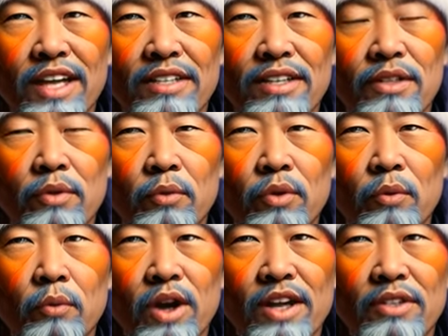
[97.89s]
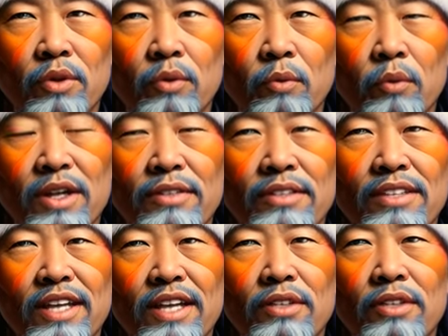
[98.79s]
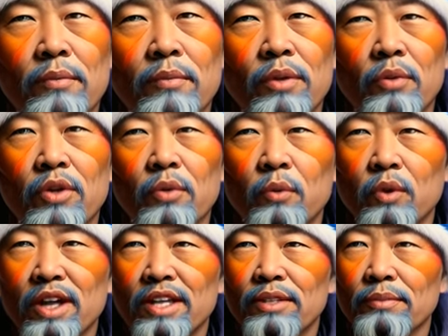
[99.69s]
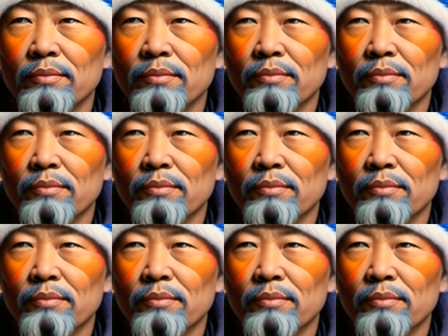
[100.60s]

including Ride the Wind and The Beauty Way.